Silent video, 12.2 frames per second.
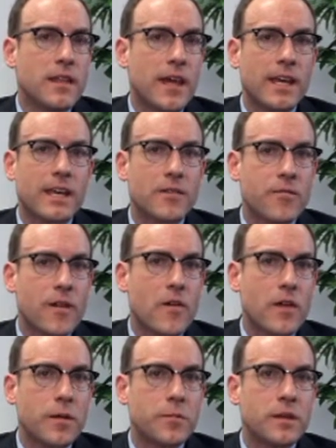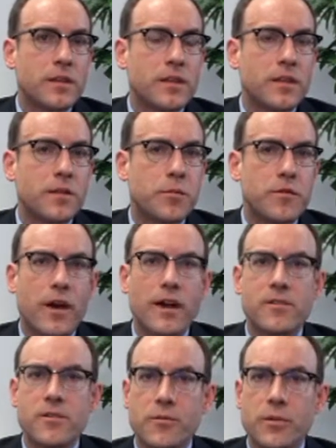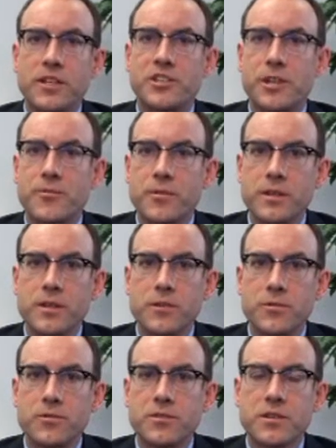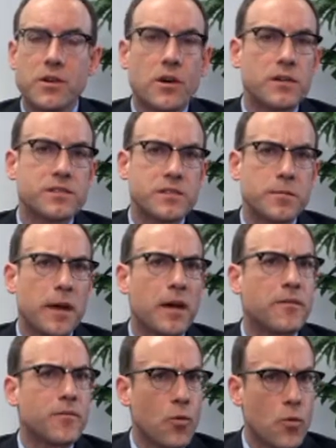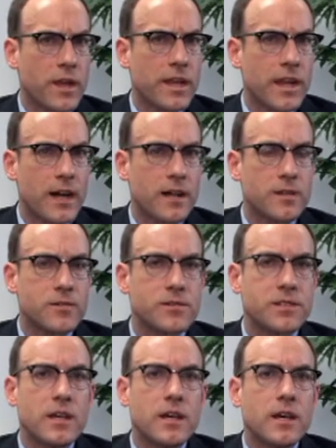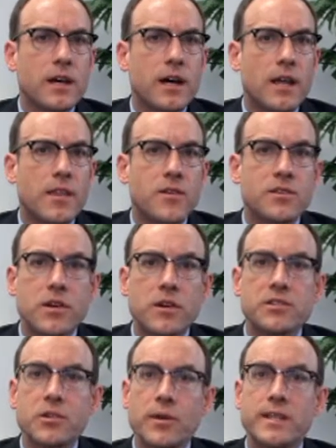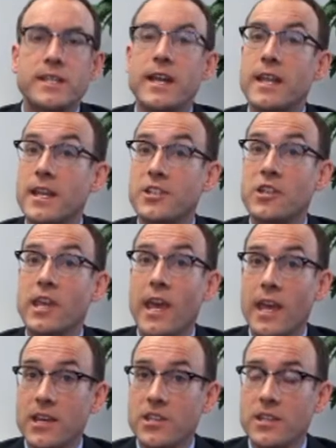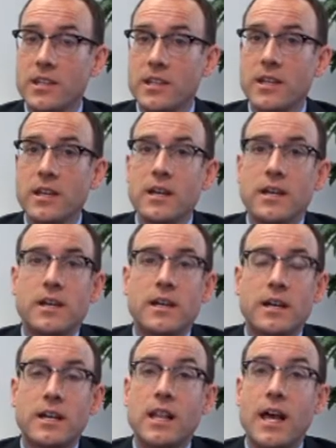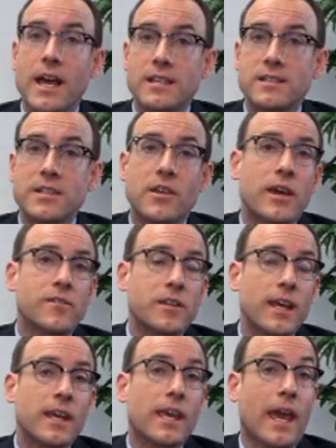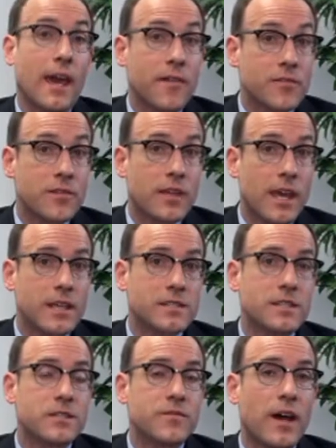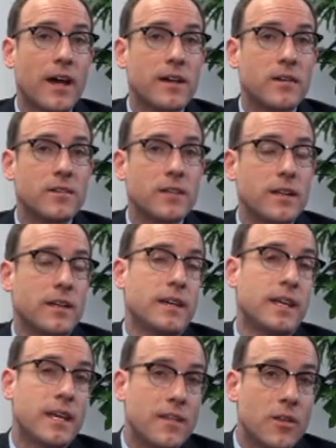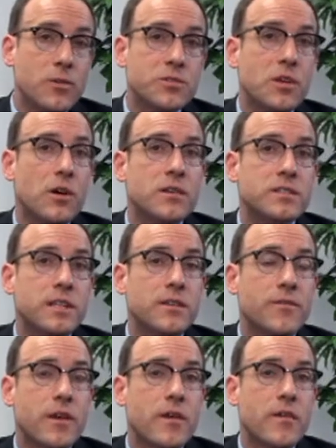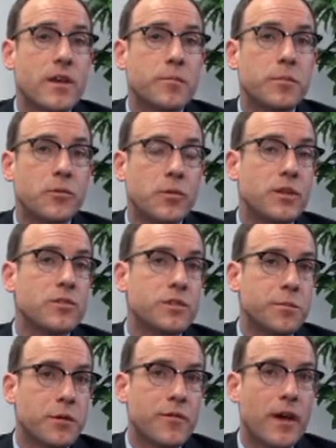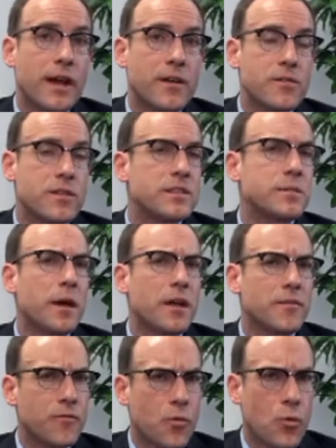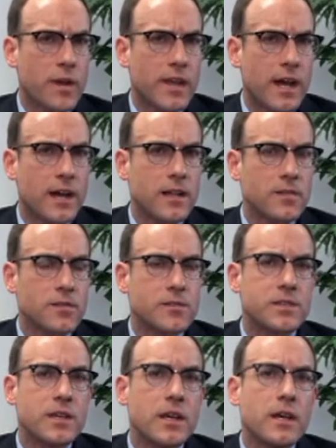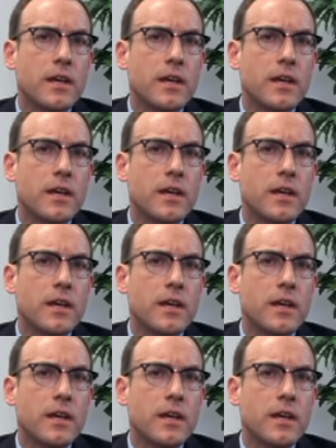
That can vary, but the provider that we generally use costs about $40. There's also a debt education class that you have to take after the case is filed. Again, those costs can vary, but we use a provider that's about $40.